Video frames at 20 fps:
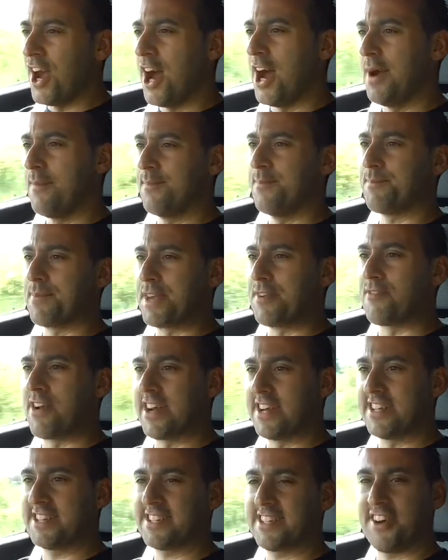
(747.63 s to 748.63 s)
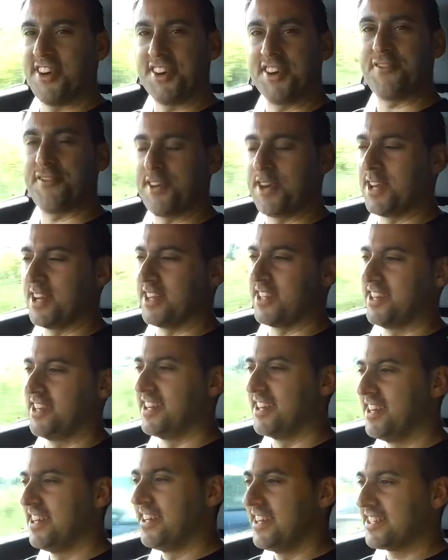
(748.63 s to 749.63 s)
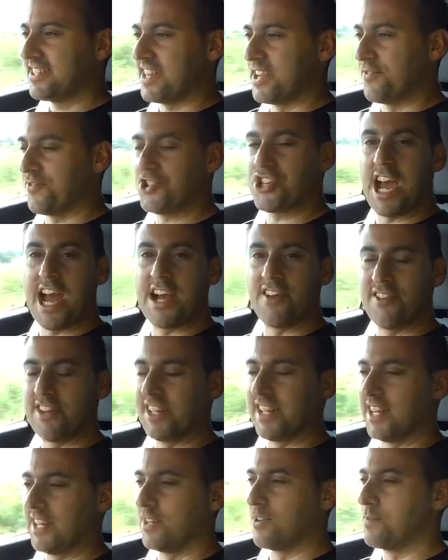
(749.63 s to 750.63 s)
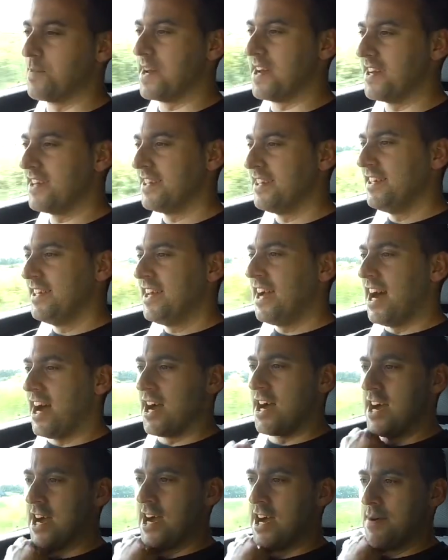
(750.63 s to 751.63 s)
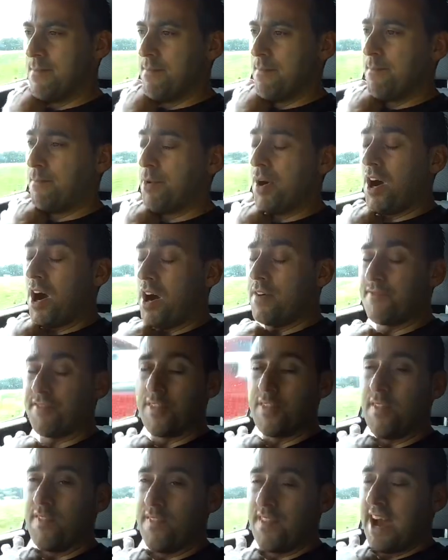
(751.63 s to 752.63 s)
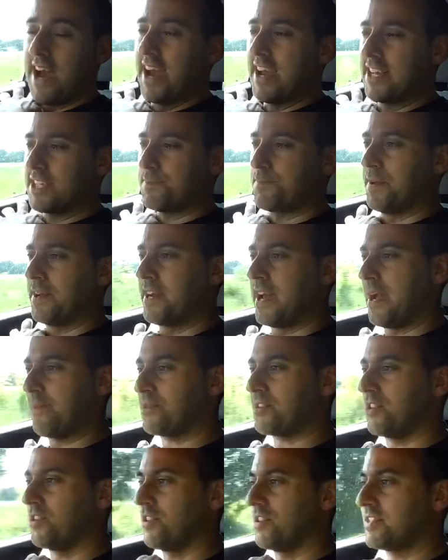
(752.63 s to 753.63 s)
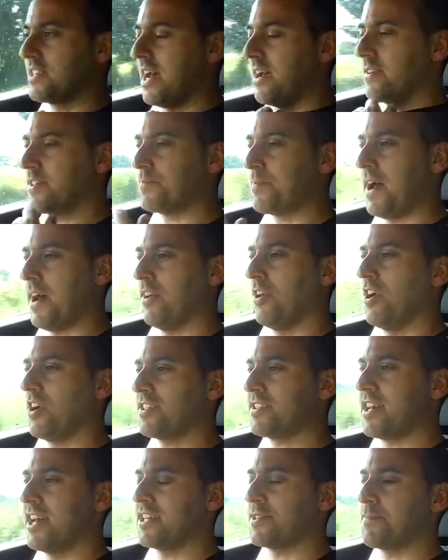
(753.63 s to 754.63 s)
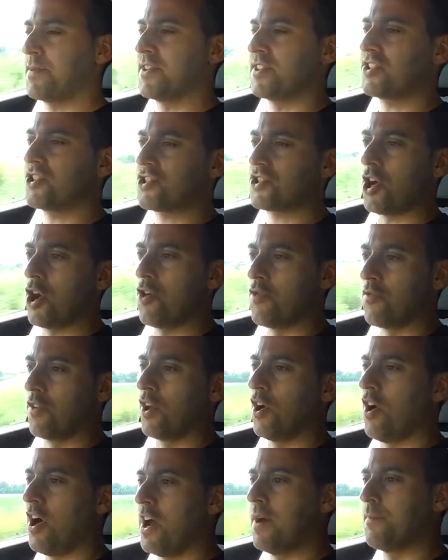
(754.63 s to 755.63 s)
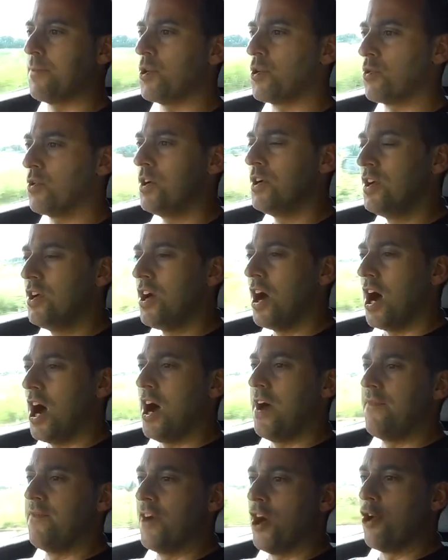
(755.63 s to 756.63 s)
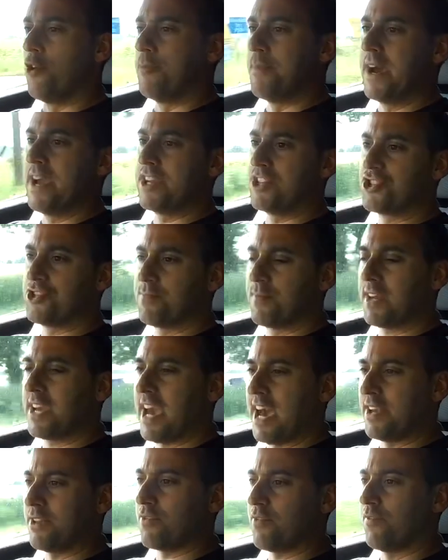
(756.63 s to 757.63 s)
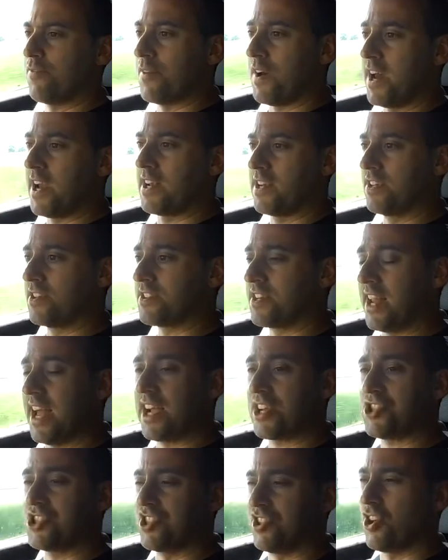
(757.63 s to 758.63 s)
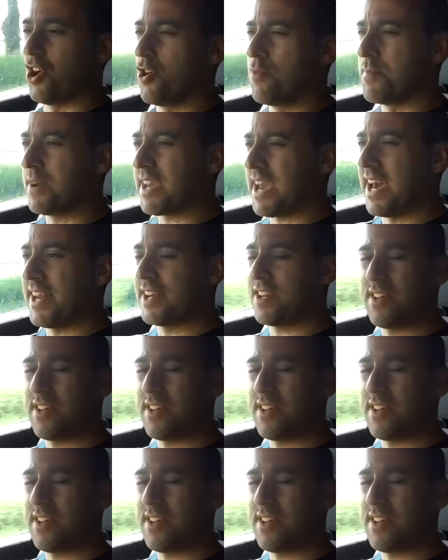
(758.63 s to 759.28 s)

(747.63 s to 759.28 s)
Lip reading: be ready to kind of feel your teeth chattering a little bit, but other than that, it's been absolute sound as pound. Like I say, it's been so reliable, no major mechanical failures, and actually no mechanical